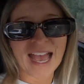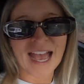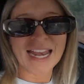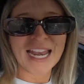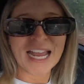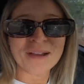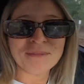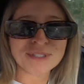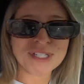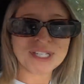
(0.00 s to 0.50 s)

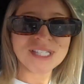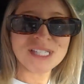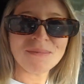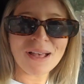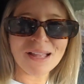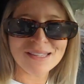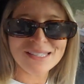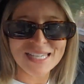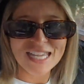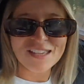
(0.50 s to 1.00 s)
and now we're just
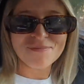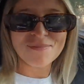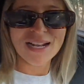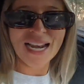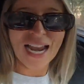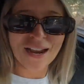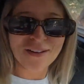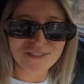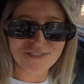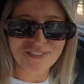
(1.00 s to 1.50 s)
about to leave
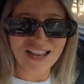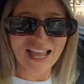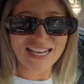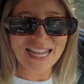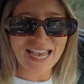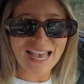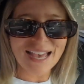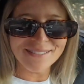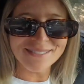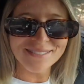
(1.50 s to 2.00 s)
McLaren Flat
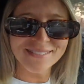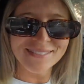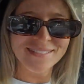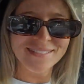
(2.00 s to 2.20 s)
now.